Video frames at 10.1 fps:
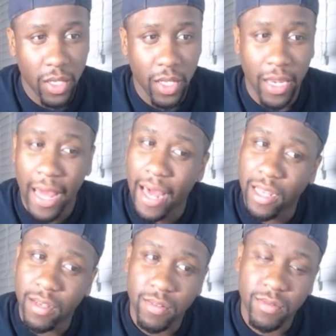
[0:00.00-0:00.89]
A lot
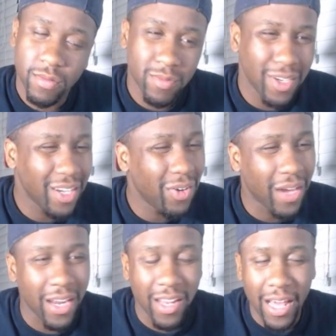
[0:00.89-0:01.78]
of, well, he don't
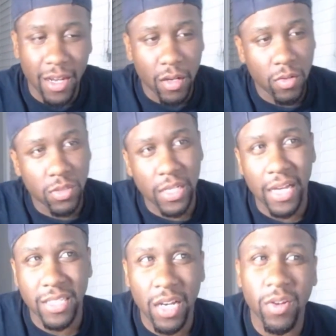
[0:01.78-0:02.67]
got a lot of
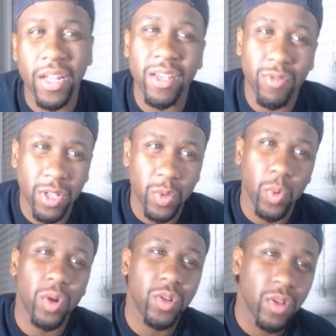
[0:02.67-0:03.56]
cosigns. I know that he really
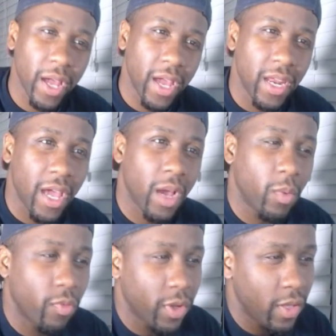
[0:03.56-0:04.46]
worked hand in hand
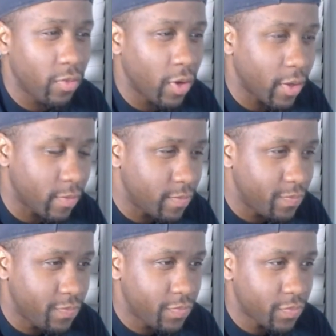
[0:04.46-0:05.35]
with Ricky Rick.
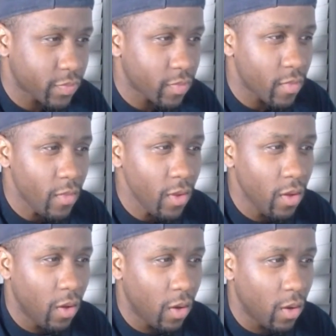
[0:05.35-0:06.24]

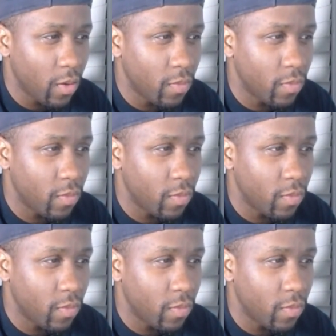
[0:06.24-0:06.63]
Um,